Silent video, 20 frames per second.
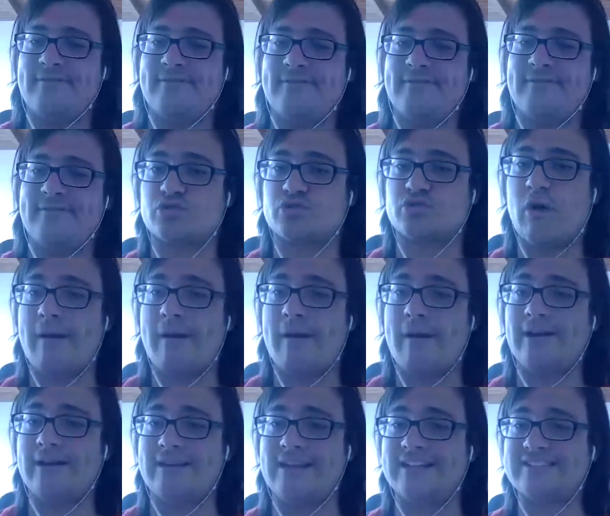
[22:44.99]
whereas
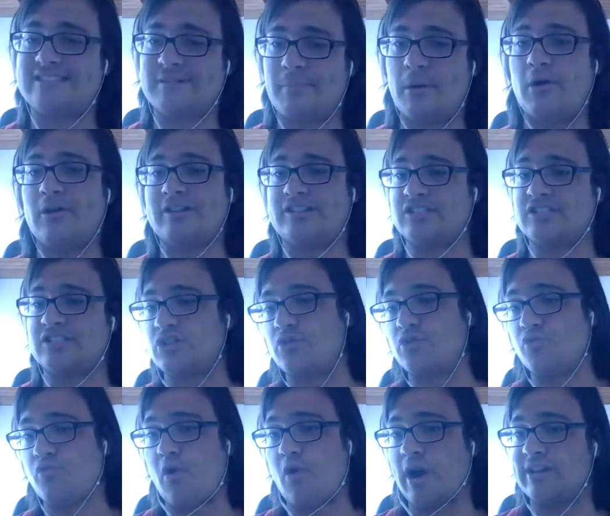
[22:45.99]
Cueva, he has the ball and he's going to
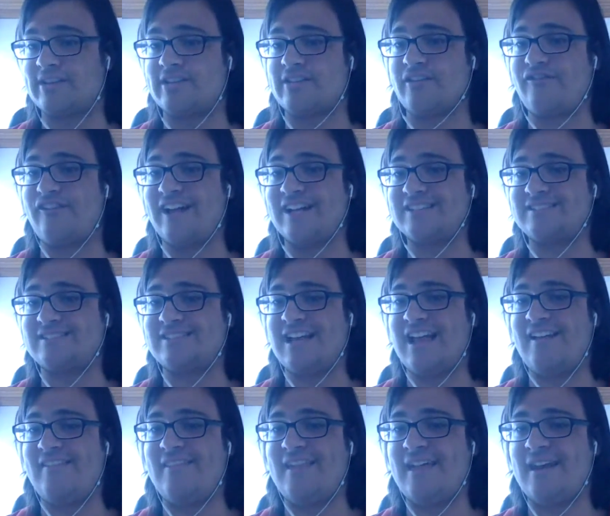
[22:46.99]
run up the defense,
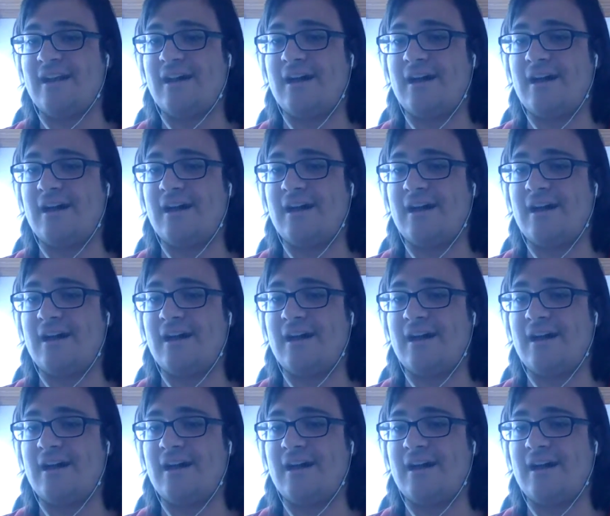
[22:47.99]
and then